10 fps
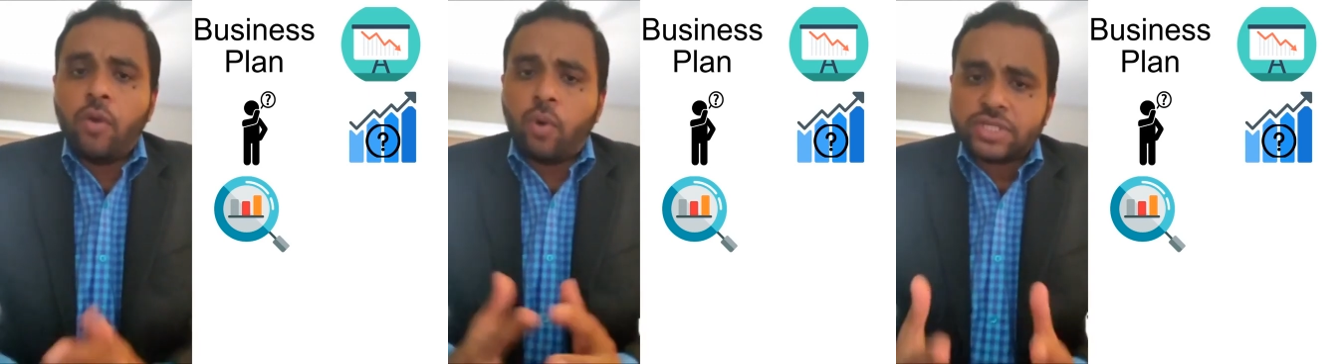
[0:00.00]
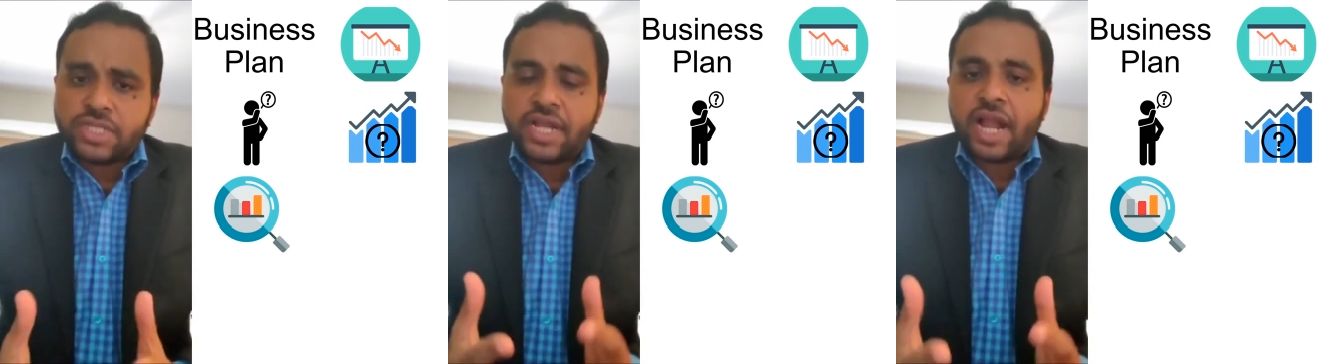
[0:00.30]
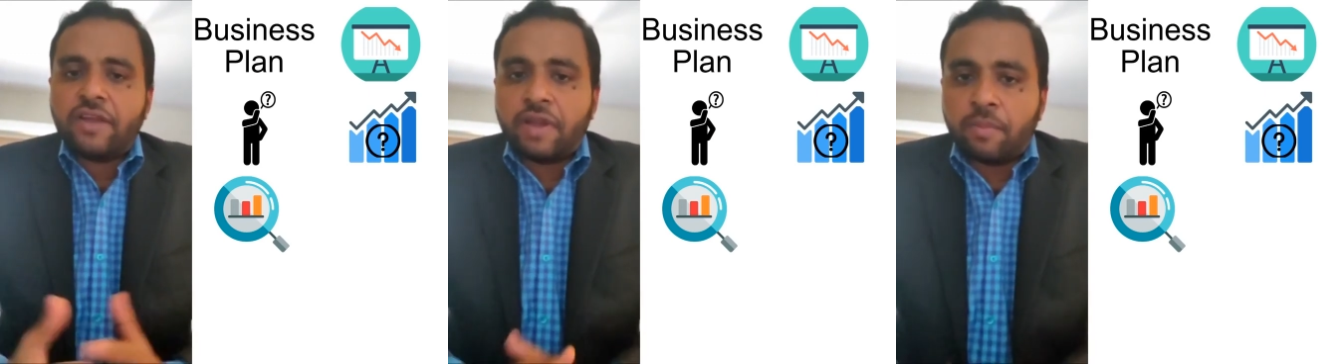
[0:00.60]
What's the
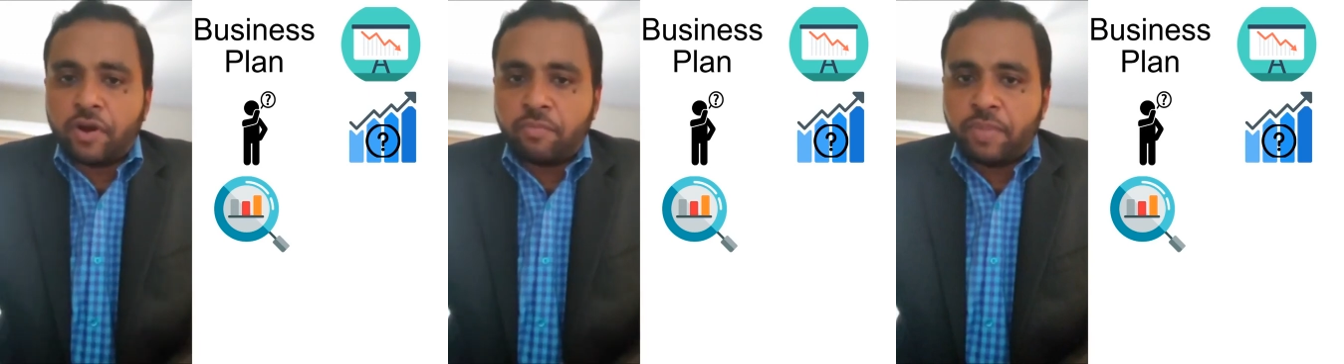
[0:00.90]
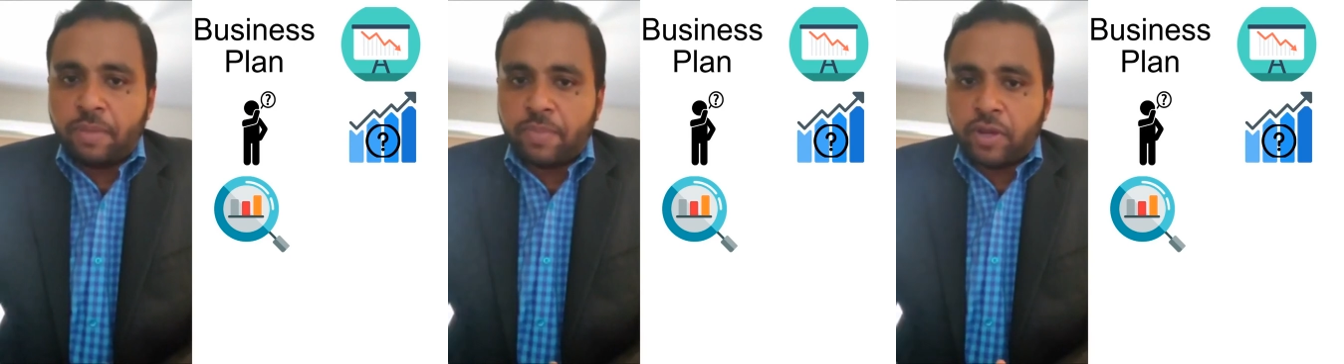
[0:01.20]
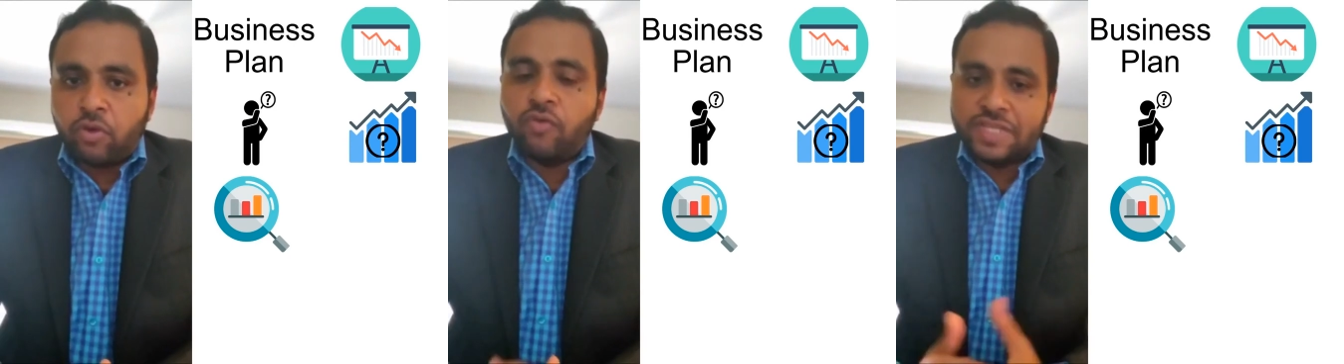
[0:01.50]
kind of number of
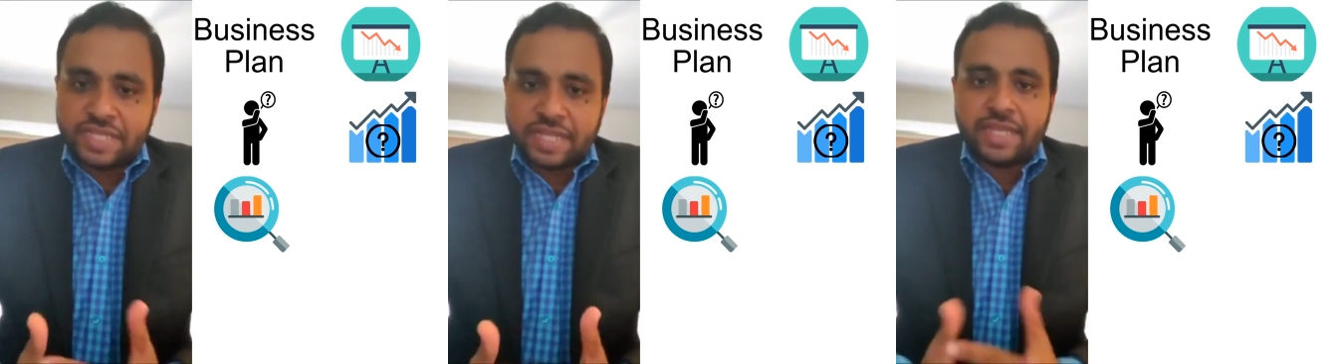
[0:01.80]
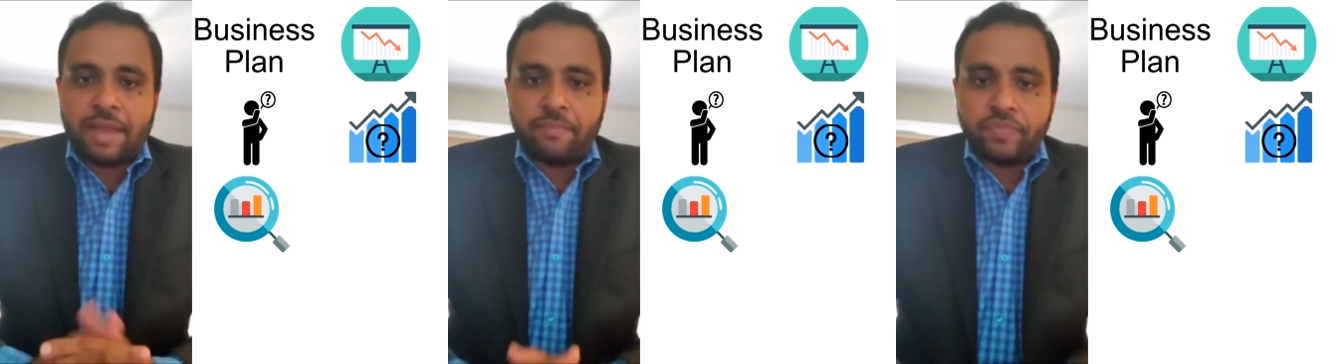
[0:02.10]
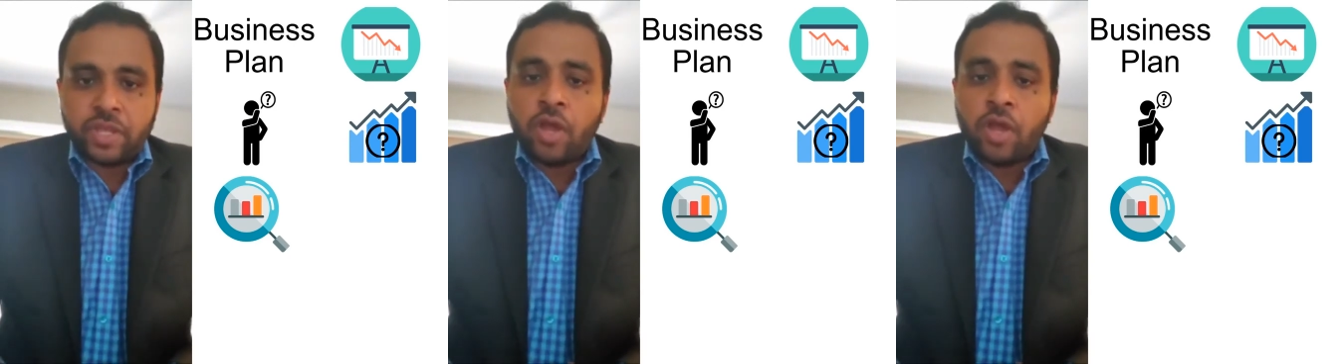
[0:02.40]
people who visit them?